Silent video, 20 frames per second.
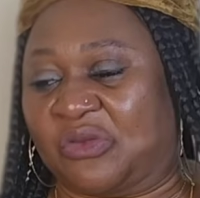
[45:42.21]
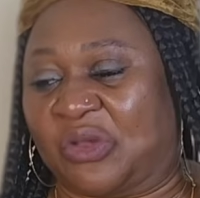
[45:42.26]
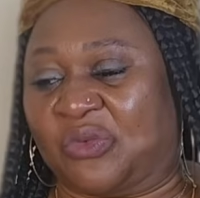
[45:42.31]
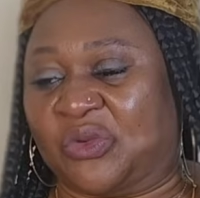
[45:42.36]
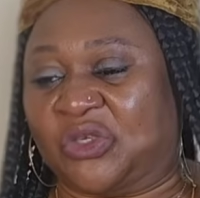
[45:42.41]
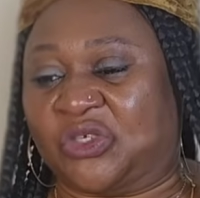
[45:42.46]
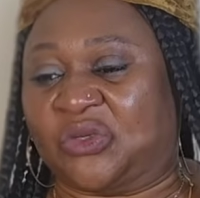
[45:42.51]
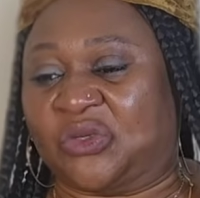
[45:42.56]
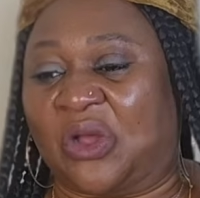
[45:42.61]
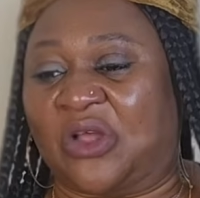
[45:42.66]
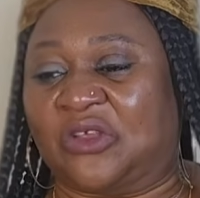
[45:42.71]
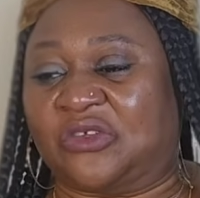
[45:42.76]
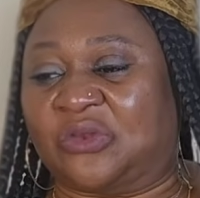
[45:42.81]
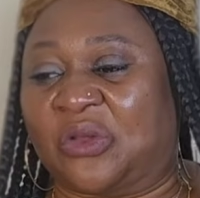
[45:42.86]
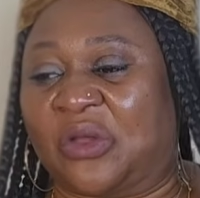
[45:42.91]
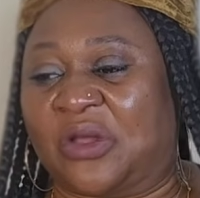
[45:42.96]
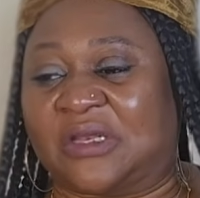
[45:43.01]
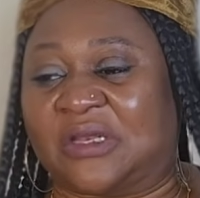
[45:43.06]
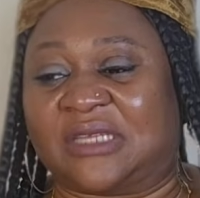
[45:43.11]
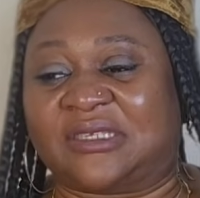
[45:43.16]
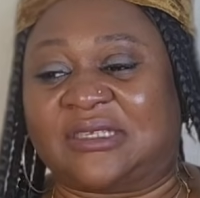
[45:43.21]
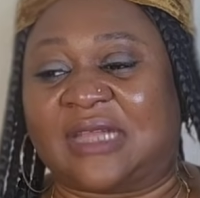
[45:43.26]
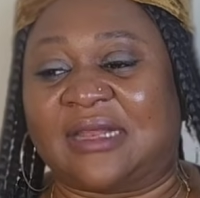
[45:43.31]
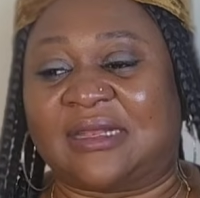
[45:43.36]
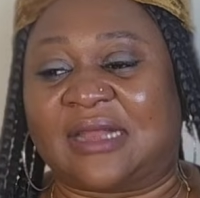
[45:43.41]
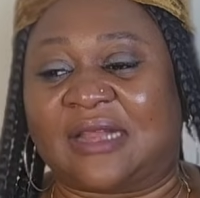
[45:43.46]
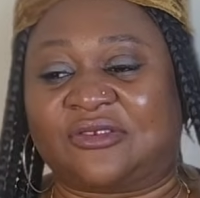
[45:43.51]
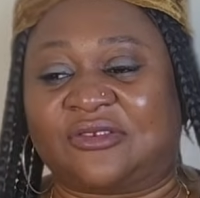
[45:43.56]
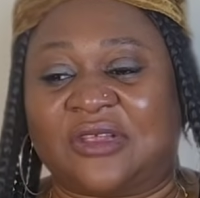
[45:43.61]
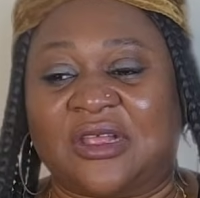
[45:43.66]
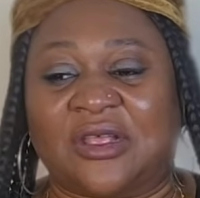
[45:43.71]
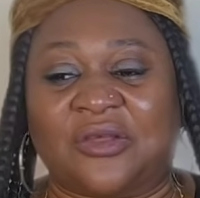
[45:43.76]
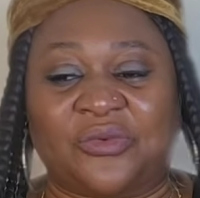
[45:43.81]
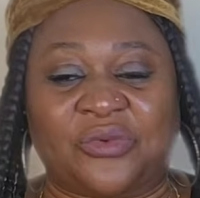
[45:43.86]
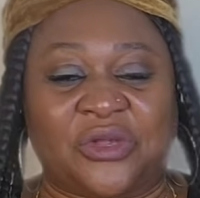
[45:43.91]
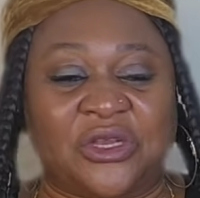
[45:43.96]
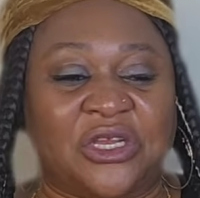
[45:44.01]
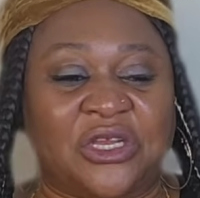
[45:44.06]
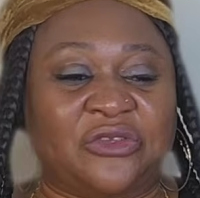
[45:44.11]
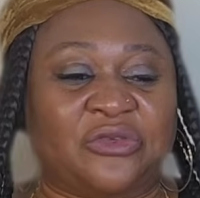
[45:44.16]
We should also understand that
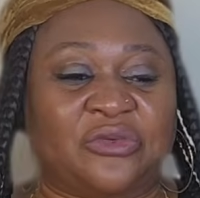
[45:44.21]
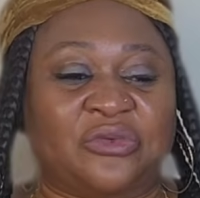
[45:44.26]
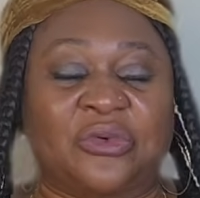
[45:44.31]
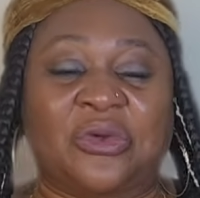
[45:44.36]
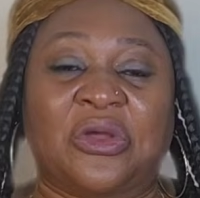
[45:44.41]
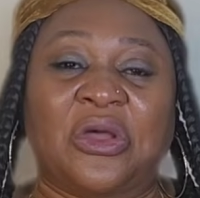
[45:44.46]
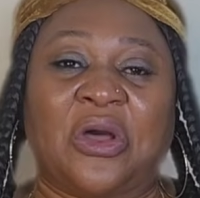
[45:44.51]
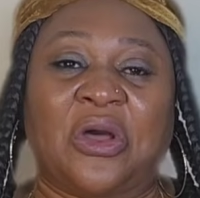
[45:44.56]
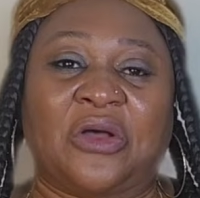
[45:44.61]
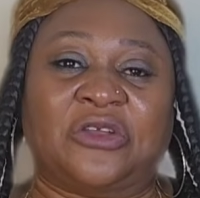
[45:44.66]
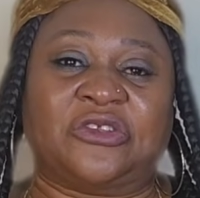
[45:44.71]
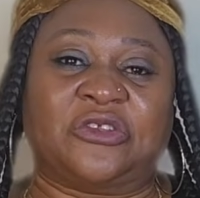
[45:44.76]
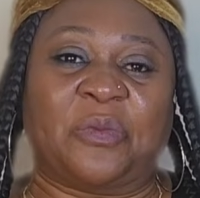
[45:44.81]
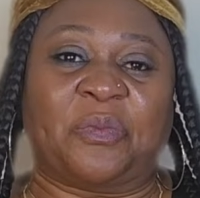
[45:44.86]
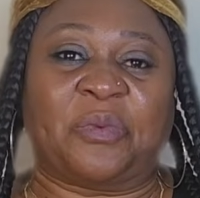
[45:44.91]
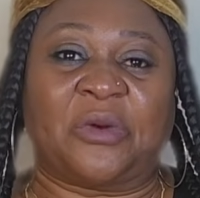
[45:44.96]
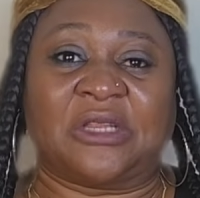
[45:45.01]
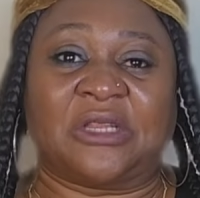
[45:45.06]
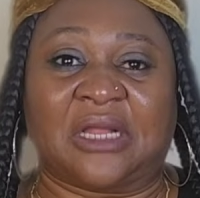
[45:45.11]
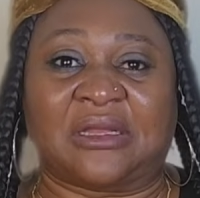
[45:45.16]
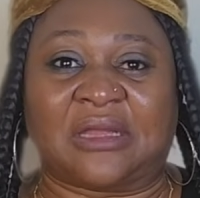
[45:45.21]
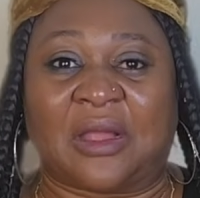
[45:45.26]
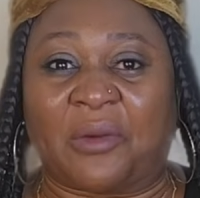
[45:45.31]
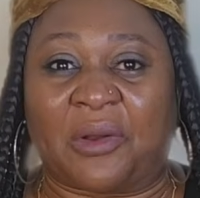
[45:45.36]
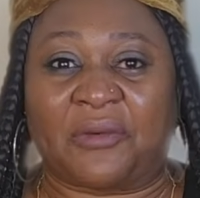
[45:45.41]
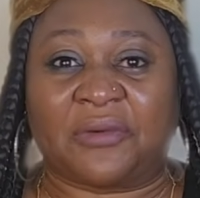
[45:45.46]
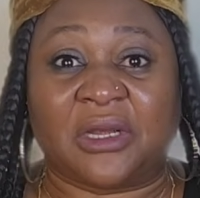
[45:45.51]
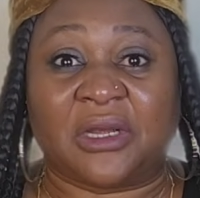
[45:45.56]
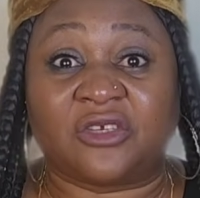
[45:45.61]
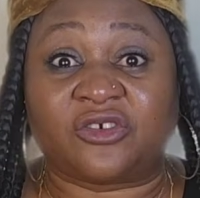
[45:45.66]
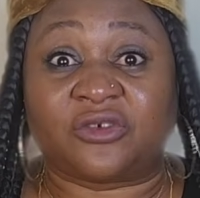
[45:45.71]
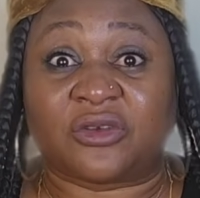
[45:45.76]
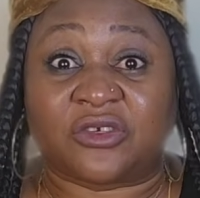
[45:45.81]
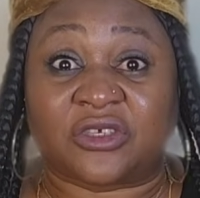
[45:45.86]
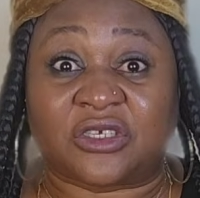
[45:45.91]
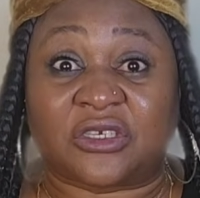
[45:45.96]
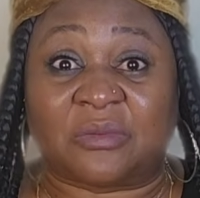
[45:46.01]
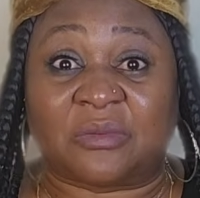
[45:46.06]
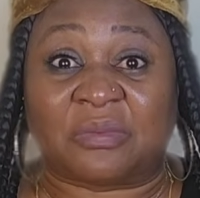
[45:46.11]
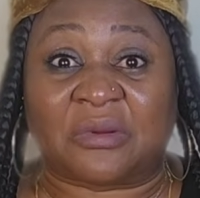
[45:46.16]
we need to also protect our
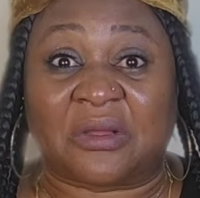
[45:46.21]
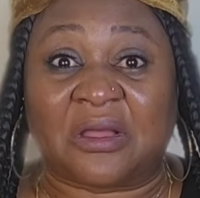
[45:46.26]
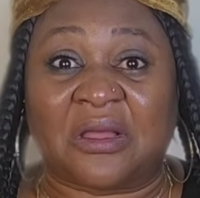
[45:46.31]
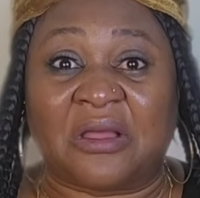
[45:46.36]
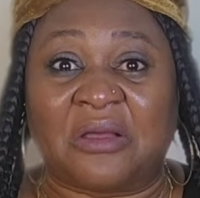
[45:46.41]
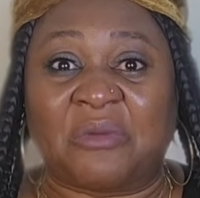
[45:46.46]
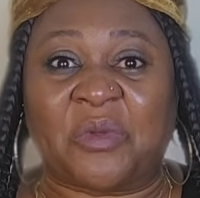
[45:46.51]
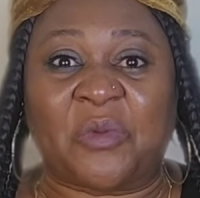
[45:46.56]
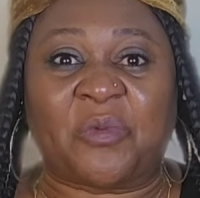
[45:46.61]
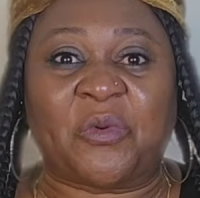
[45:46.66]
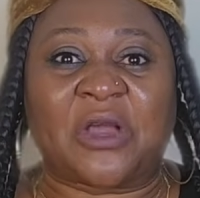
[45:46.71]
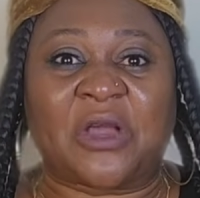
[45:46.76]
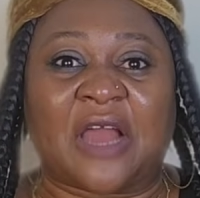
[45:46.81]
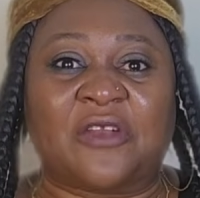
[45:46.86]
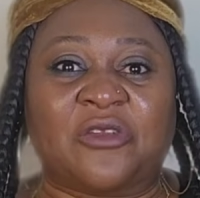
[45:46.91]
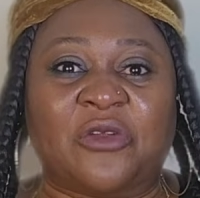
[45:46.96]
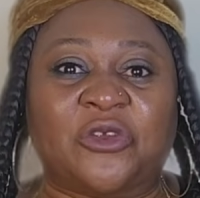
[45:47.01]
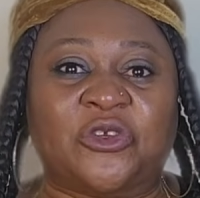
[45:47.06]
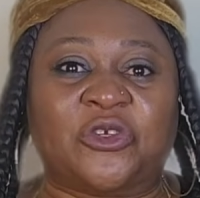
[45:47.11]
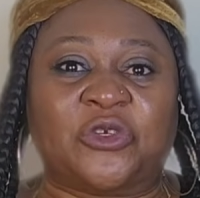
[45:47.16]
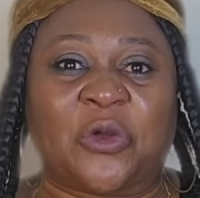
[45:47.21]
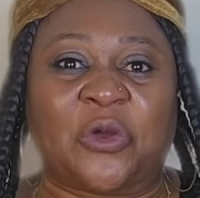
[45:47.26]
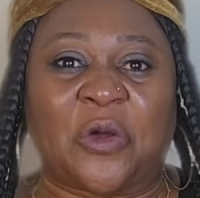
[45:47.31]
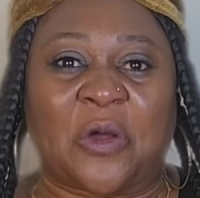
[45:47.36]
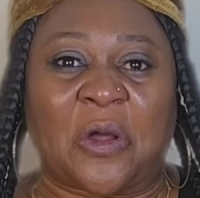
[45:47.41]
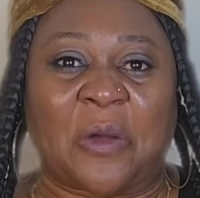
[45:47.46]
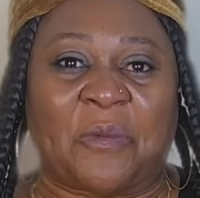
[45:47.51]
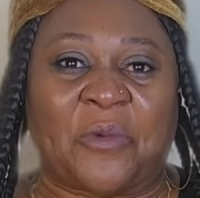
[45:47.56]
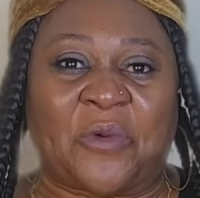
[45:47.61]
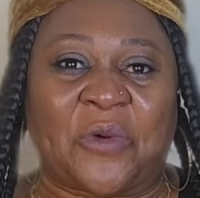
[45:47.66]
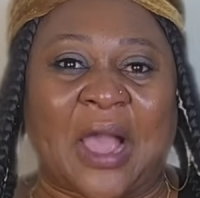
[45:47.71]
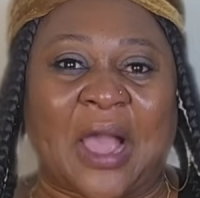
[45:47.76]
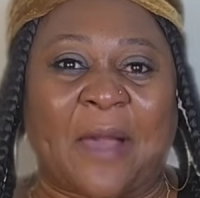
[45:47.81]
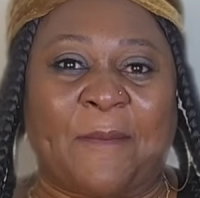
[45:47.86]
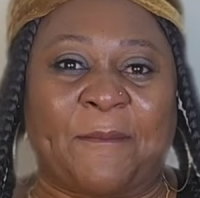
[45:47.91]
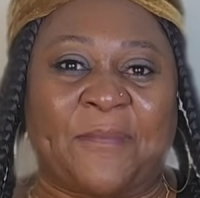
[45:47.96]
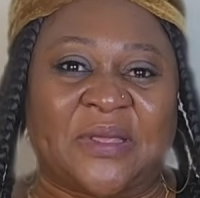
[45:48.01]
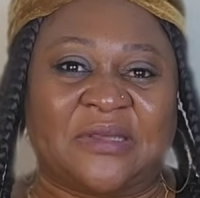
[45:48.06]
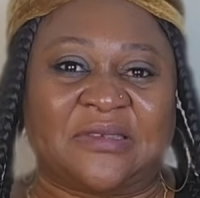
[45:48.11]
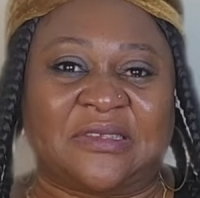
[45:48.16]
relationship. People cannot show up. We
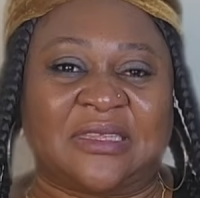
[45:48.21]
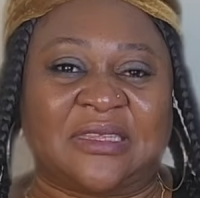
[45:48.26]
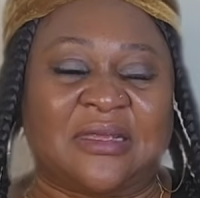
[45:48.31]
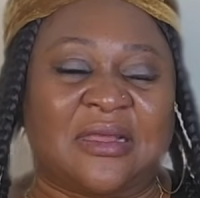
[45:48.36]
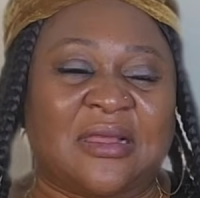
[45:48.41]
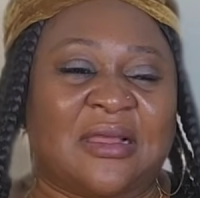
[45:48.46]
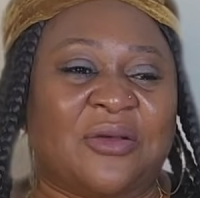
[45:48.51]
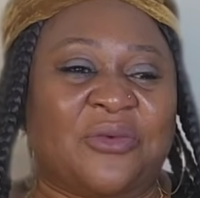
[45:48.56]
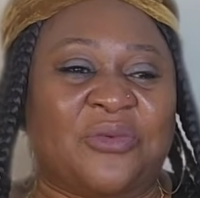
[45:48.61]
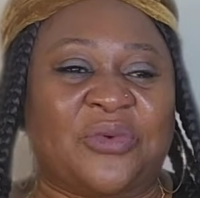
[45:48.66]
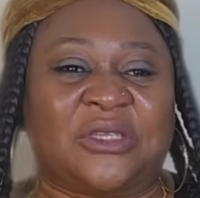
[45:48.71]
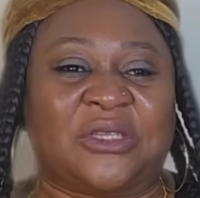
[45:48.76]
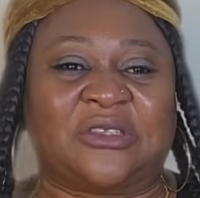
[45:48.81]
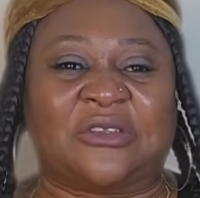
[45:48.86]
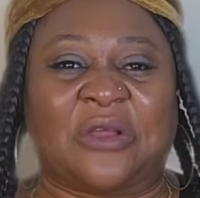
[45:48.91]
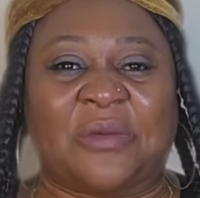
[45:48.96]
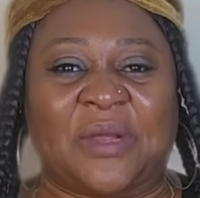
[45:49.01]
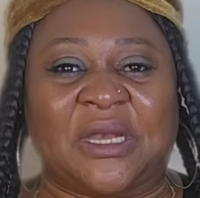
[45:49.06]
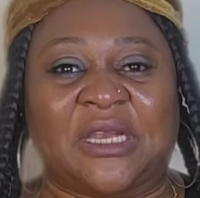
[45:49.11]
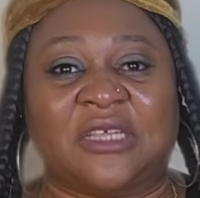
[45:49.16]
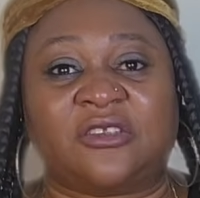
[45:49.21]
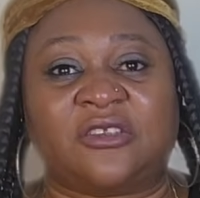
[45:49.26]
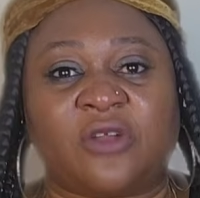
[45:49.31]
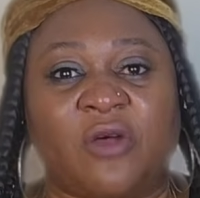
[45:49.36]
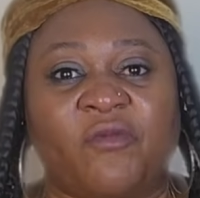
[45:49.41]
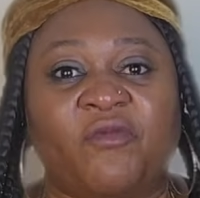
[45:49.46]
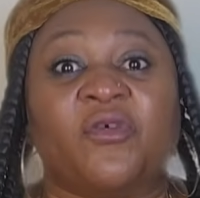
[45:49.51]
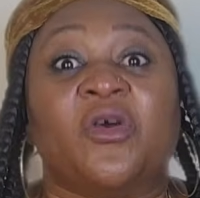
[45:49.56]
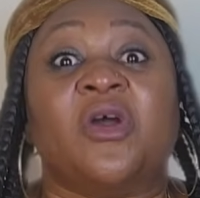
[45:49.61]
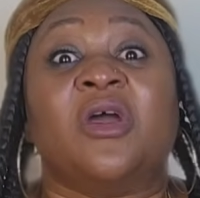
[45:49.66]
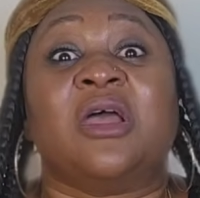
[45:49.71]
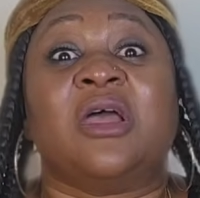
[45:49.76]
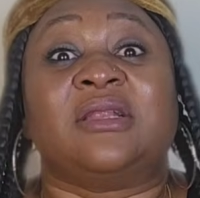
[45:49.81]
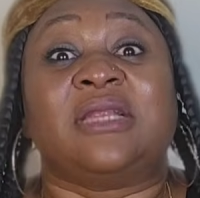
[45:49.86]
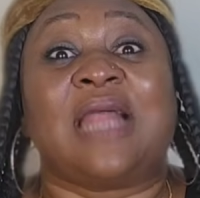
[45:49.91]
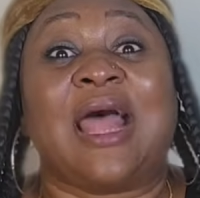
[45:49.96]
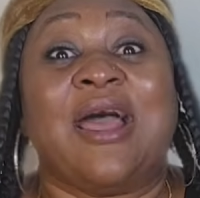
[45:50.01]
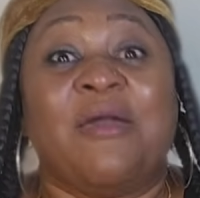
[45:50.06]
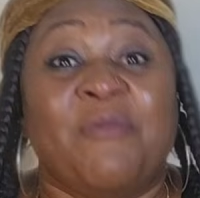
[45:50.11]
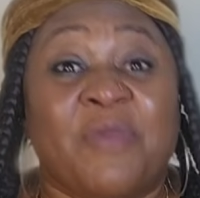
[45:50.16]
are busy with so many stuff.
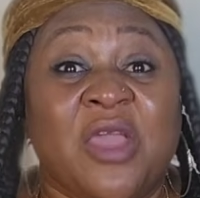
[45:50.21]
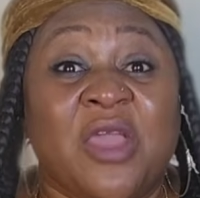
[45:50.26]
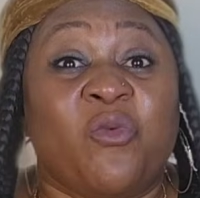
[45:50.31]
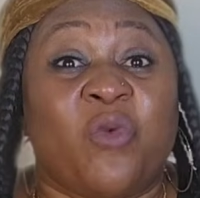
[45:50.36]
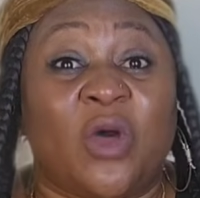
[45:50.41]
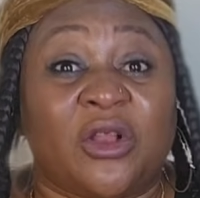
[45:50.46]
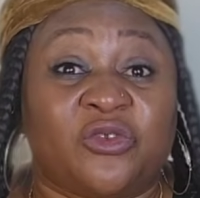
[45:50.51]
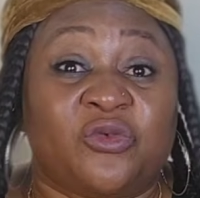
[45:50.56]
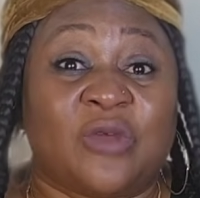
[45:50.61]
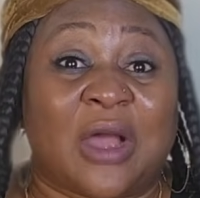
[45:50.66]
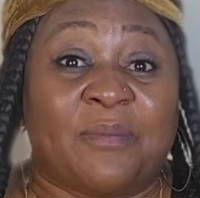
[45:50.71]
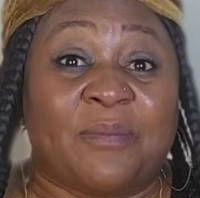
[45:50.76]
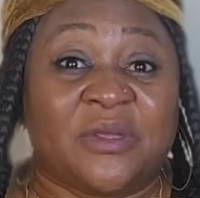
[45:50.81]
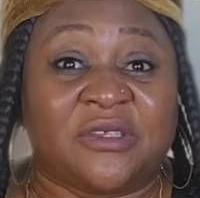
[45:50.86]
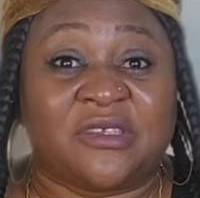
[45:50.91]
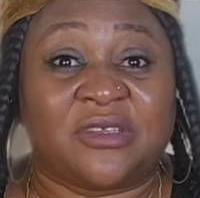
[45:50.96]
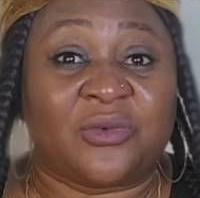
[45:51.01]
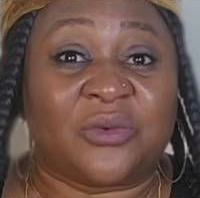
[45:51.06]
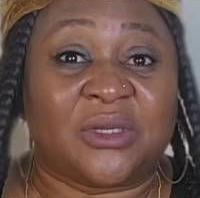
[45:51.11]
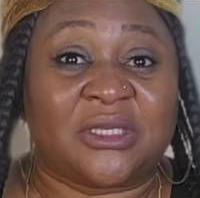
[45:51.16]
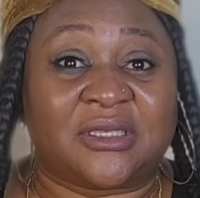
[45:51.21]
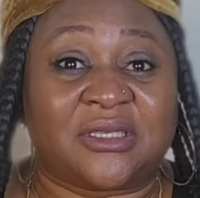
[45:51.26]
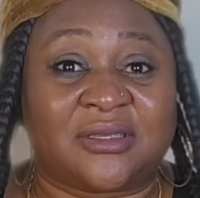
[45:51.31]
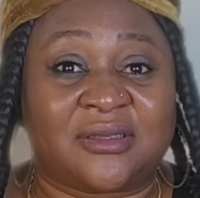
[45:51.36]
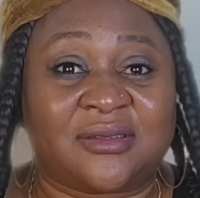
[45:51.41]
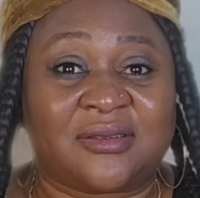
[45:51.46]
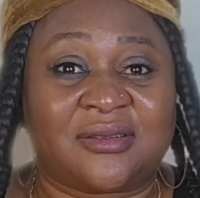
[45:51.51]
Tell me what you are busy with.